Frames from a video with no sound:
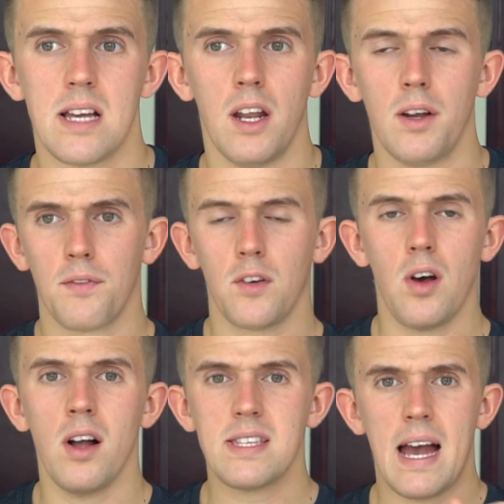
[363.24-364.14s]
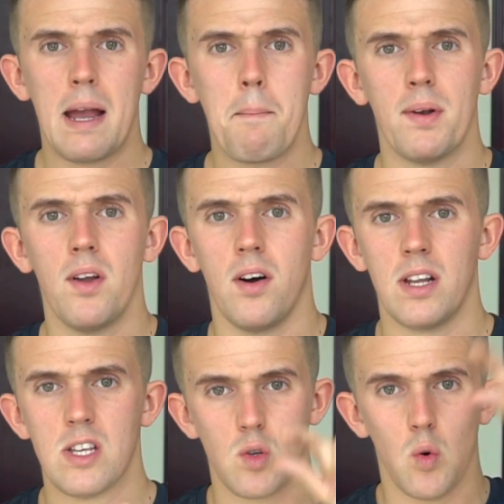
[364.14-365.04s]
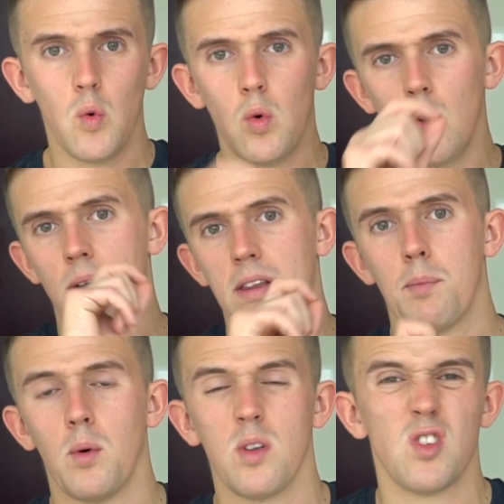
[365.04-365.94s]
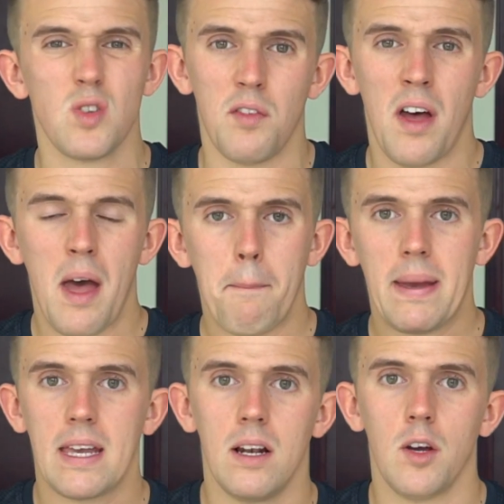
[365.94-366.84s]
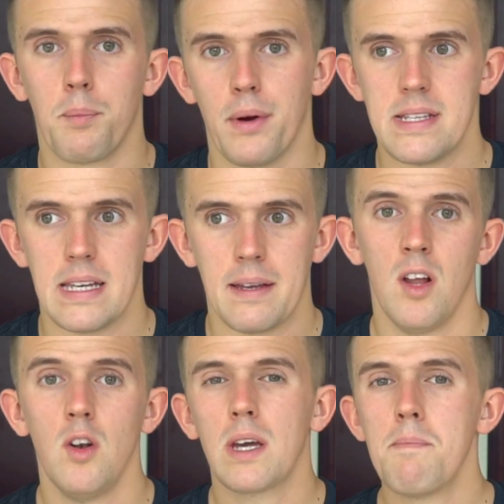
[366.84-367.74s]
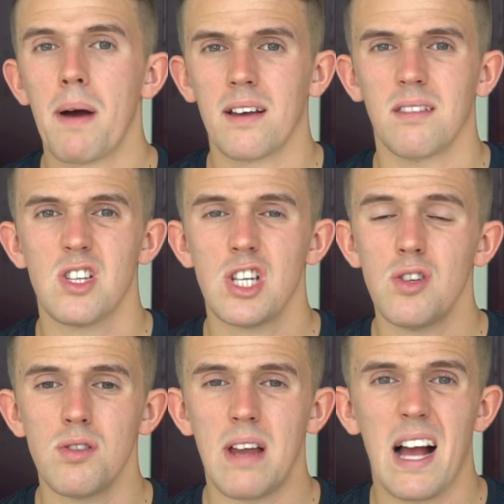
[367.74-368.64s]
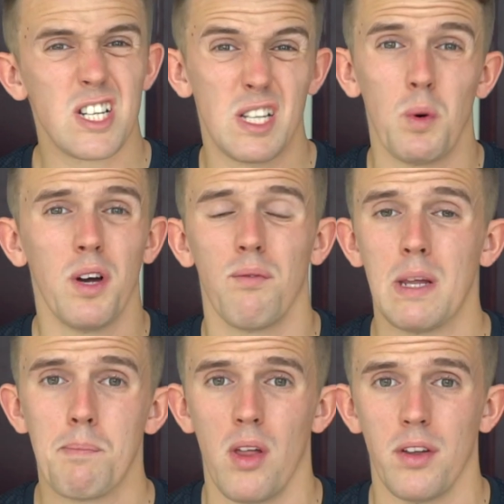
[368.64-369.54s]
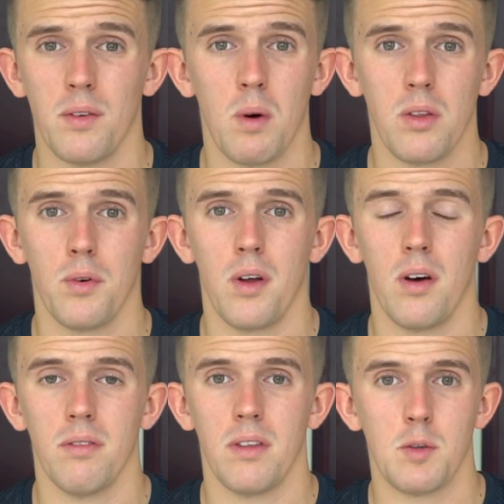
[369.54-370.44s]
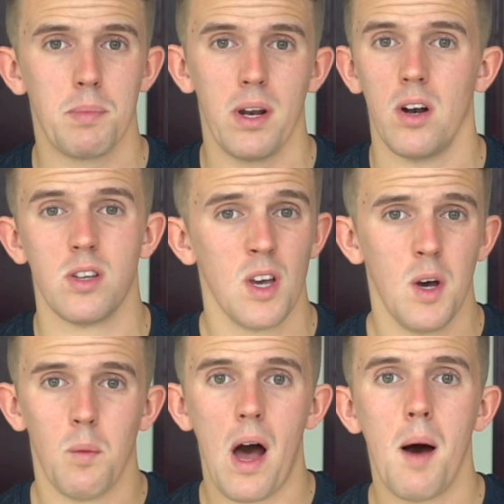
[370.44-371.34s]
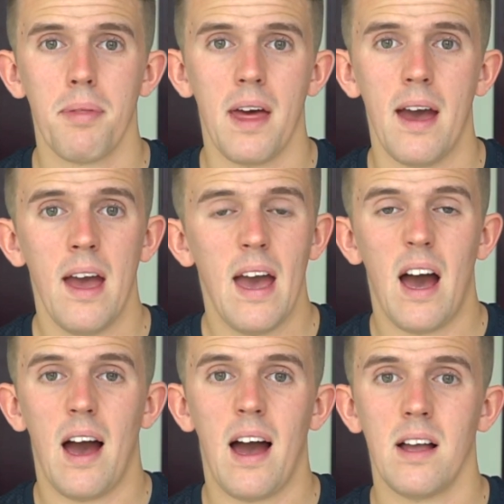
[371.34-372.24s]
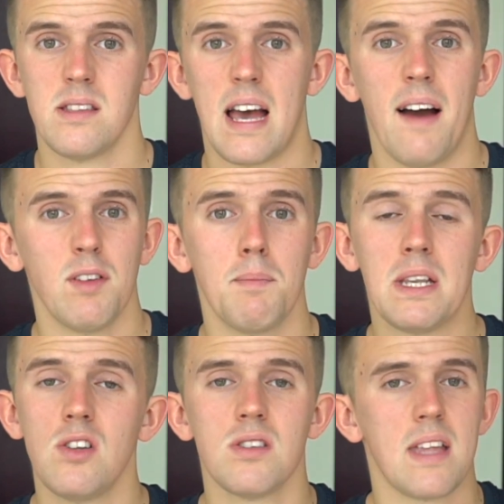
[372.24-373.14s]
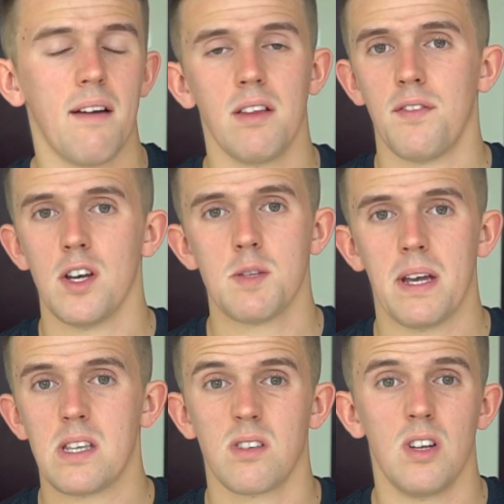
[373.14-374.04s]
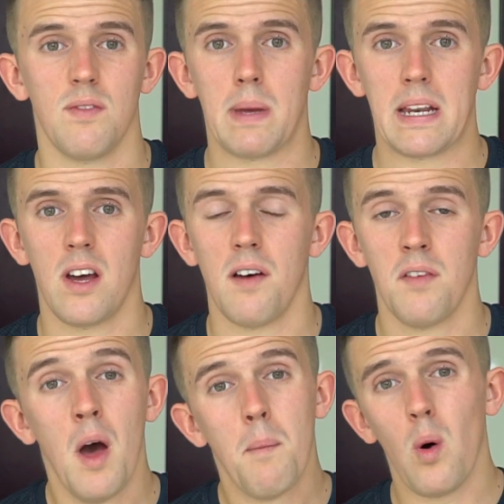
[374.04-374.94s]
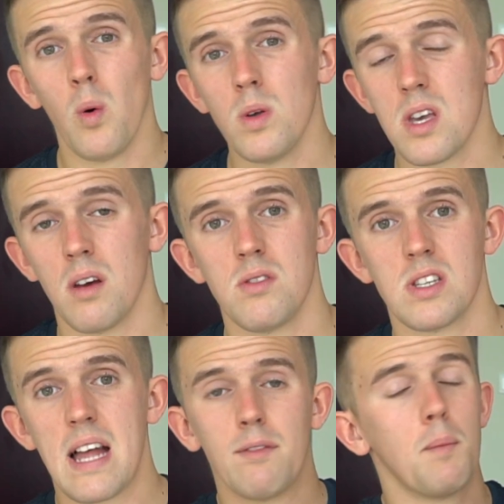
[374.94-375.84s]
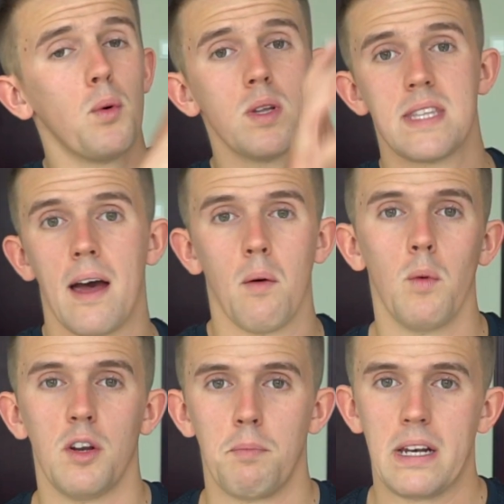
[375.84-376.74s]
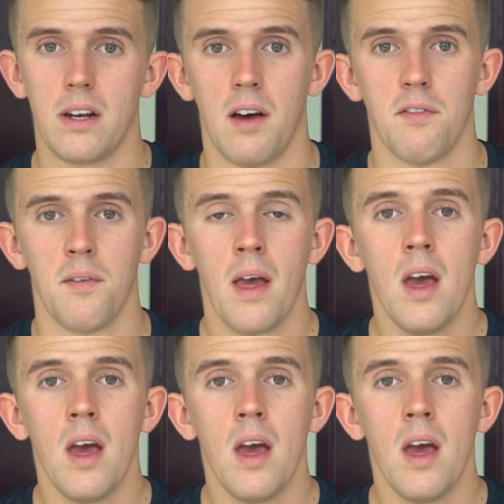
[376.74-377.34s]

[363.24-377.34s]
a load of cut out bananas all around the board to sort of make it look pretty. Looking back, the children actually weren't really bothered whether or not those bananas were up there, and having the minions there in the first place could have been enough, but also just having the boards there would have been enough.